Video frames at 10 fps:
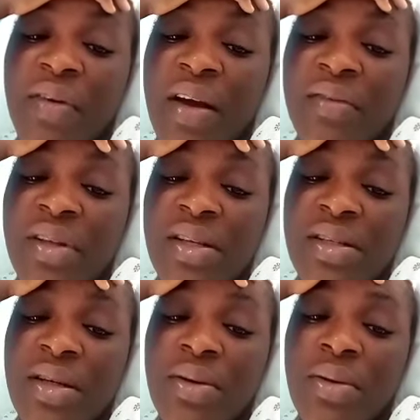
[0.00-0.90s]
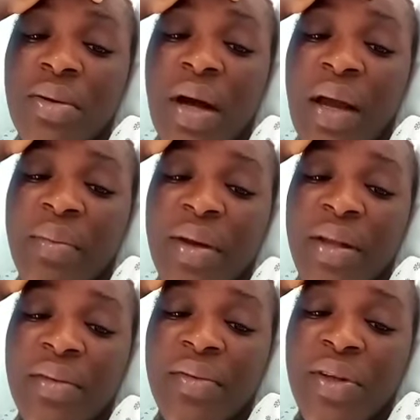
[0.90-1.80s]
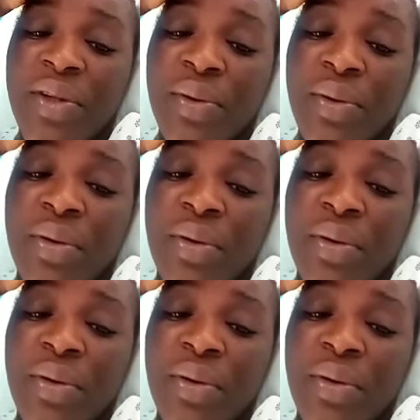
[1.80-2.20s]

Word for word: Five days ago, I made a video